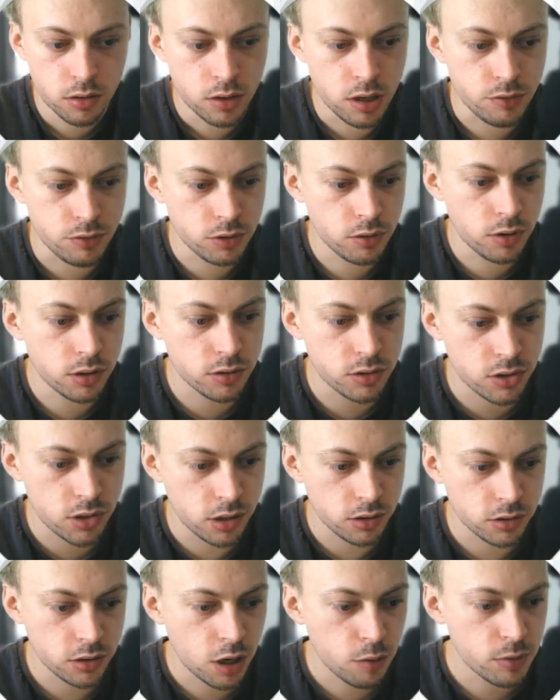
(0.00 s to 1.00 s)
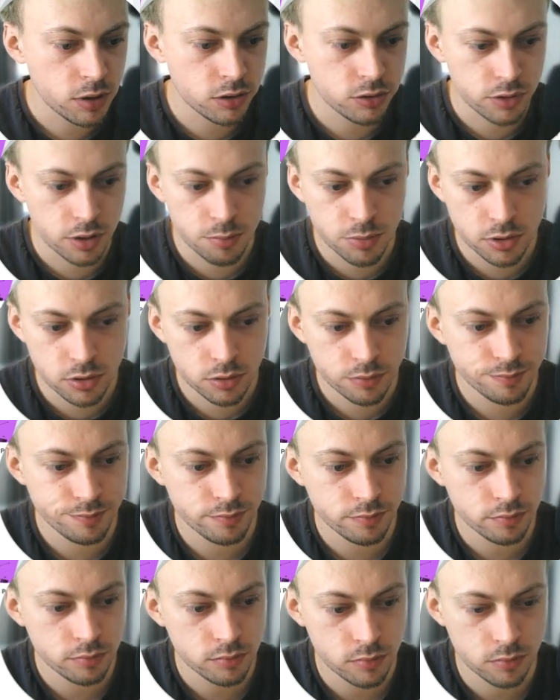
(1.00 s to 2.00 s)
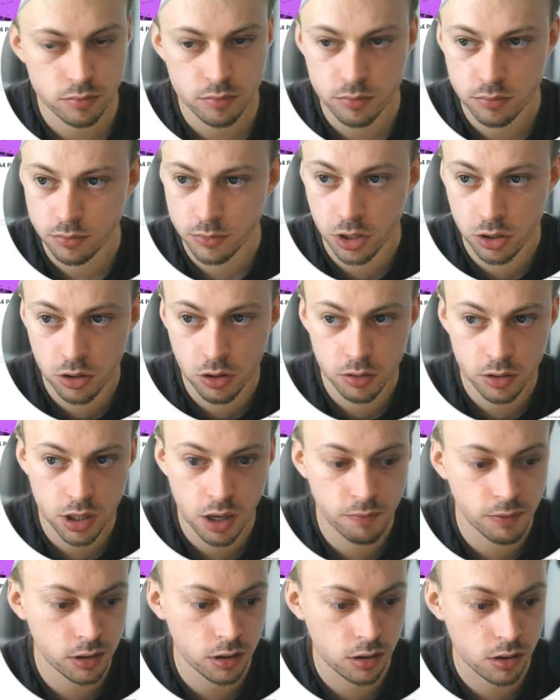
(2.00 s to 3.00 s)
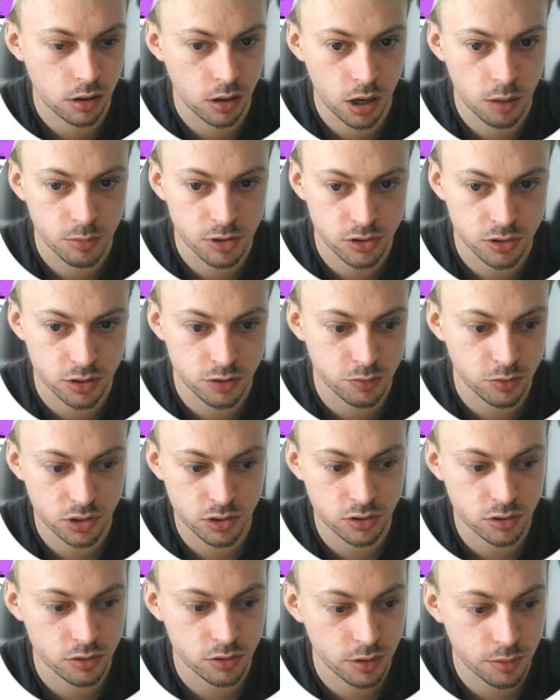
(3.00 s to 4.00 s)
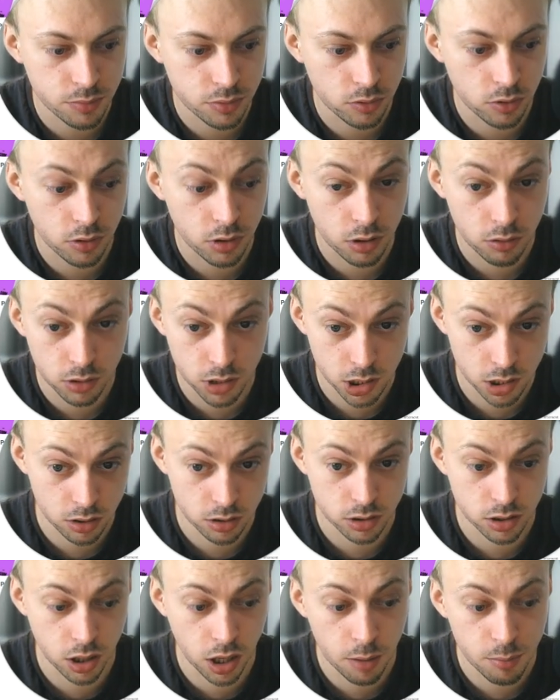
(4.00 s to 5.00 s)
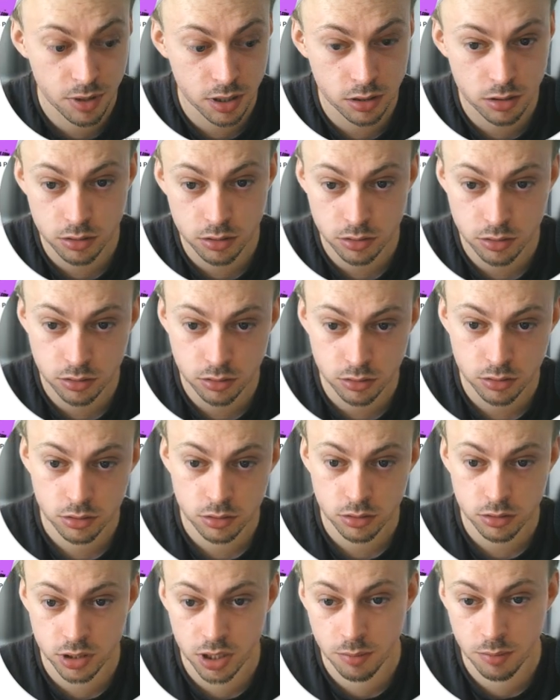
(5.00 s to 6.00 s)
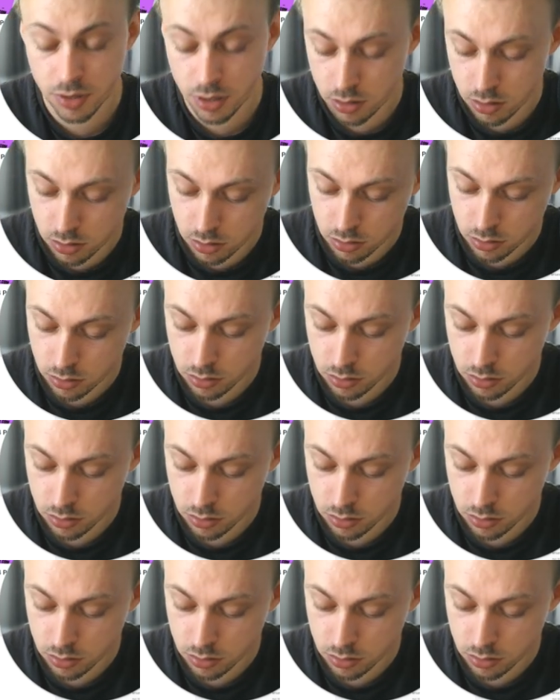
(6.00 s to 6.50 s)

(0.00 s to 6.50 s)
if you want to design comic strips you go to canva.com you search for a strip or, or like a comic template